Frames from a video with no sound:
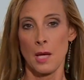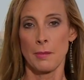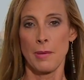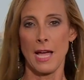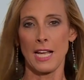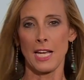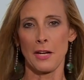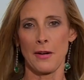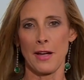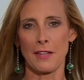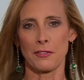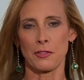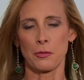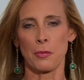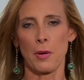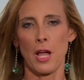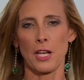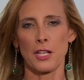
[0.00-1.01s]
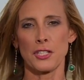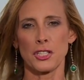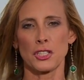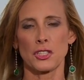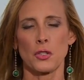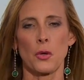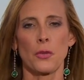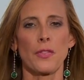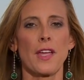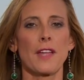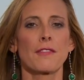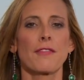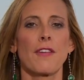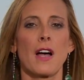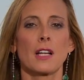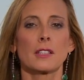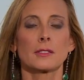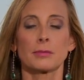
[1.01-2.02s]
Paleoanthropologists thought they'd
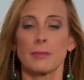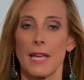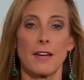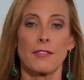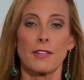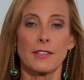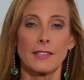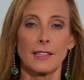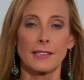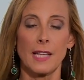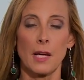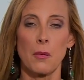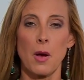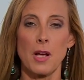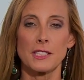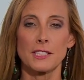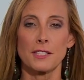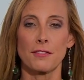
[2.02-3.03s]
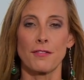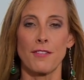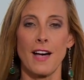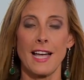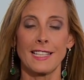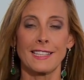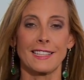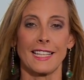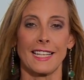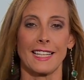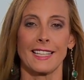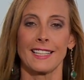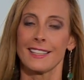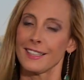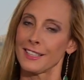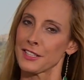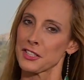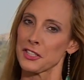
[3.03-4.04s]
found everything there was to find there.
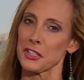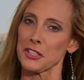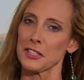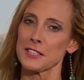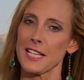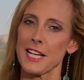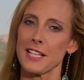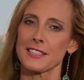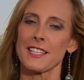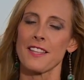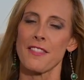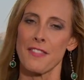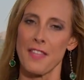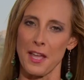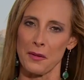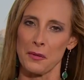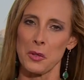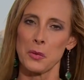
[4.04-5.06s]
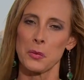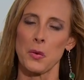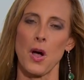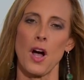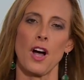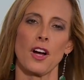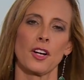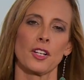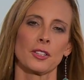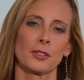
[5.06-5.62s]
Turns out they were wrong.